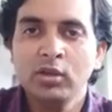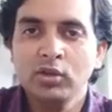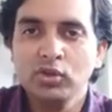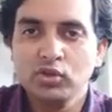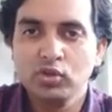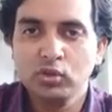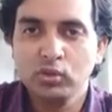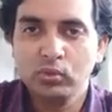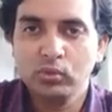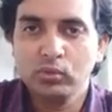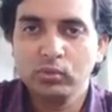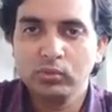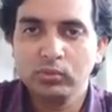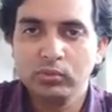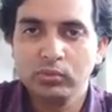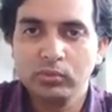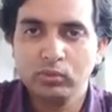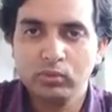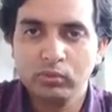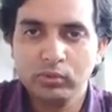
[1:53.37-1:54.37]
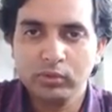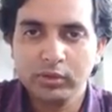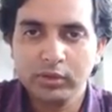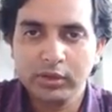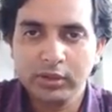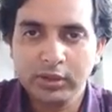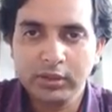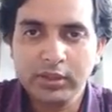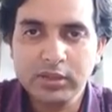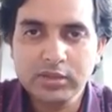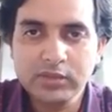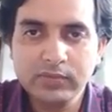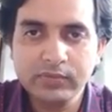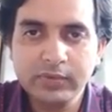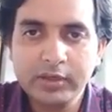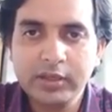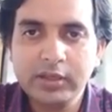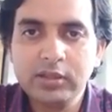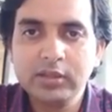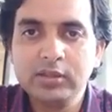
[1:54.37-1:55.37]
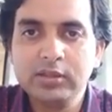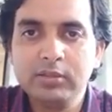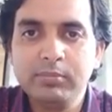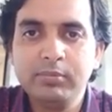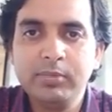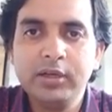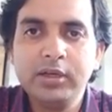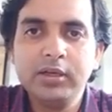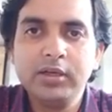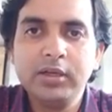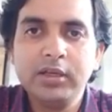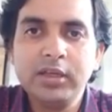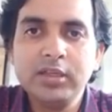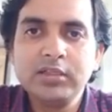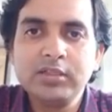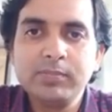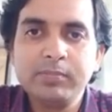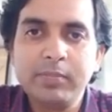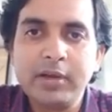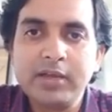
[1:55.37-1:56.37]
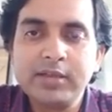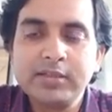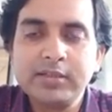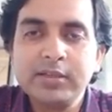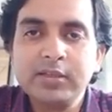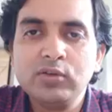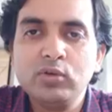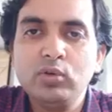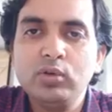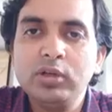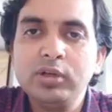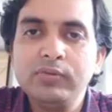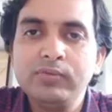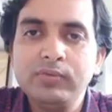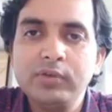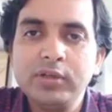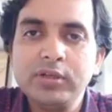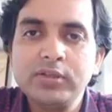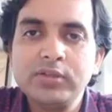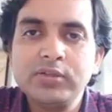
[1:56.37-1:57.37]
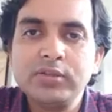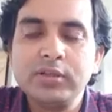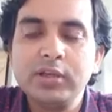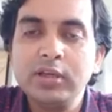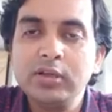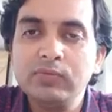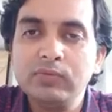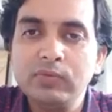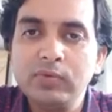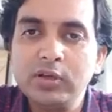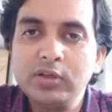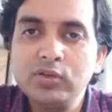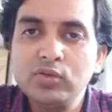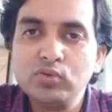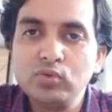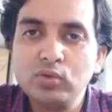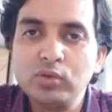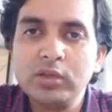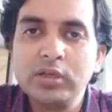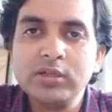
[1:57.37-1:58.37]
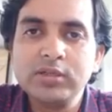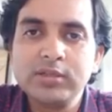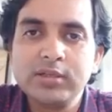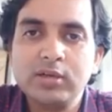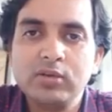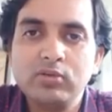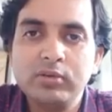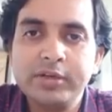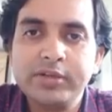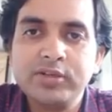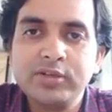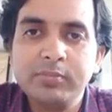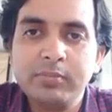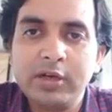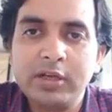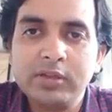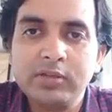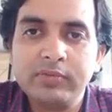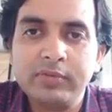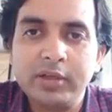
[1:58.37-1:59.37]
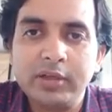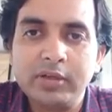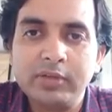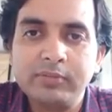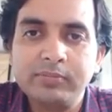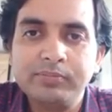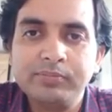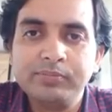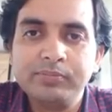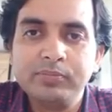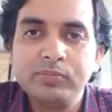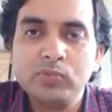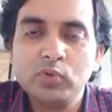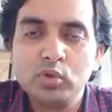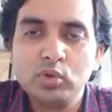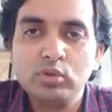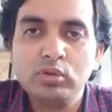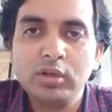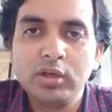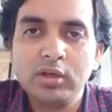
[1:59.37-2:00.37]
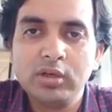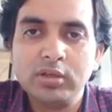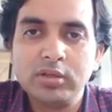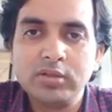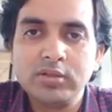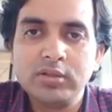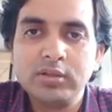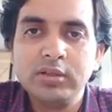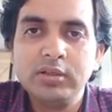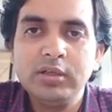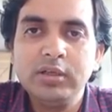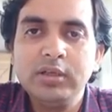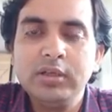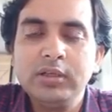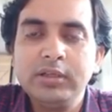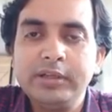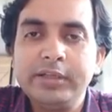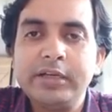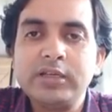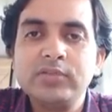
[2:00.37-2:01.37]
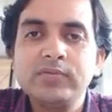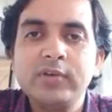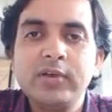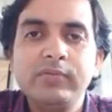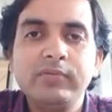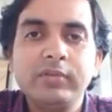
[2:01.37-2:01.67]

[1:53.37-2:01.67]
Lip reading: So in this way the blood is passing only once in one total circulatory pathway through the heart. That's why